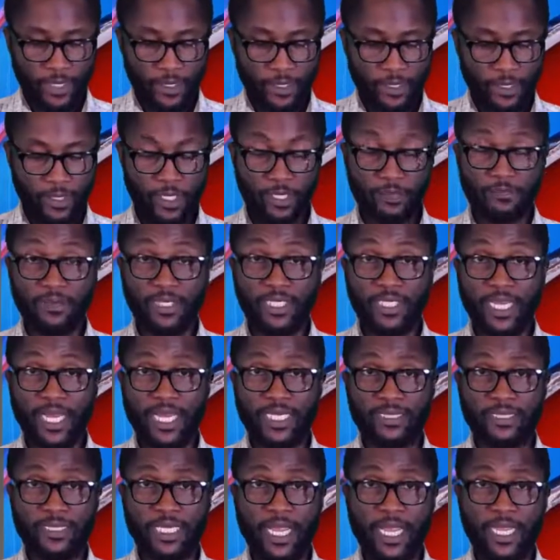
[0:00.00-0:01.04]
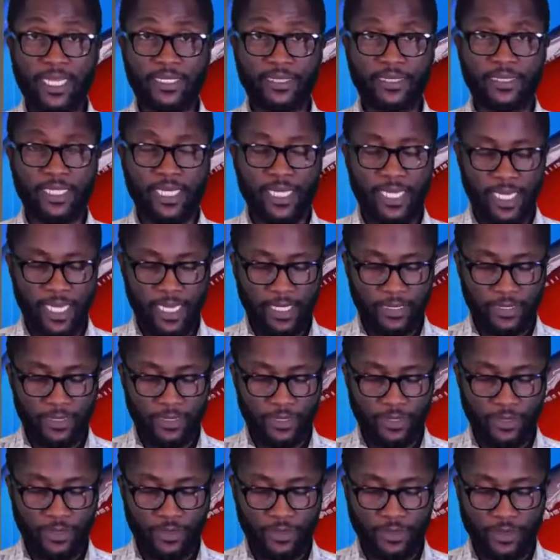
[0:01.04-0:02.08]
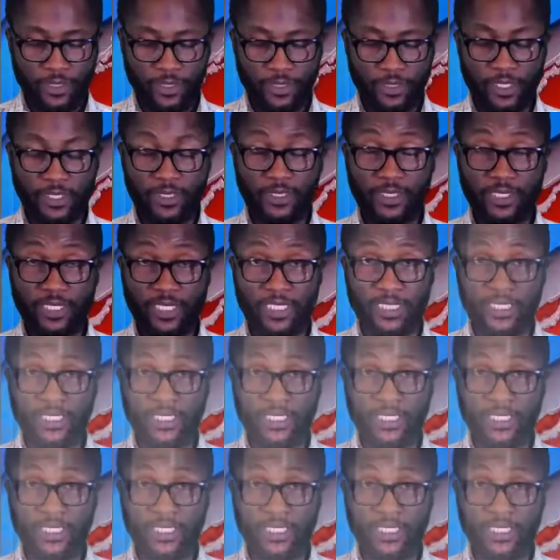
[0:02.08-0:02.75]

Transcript: Gunmen attacked EXU students in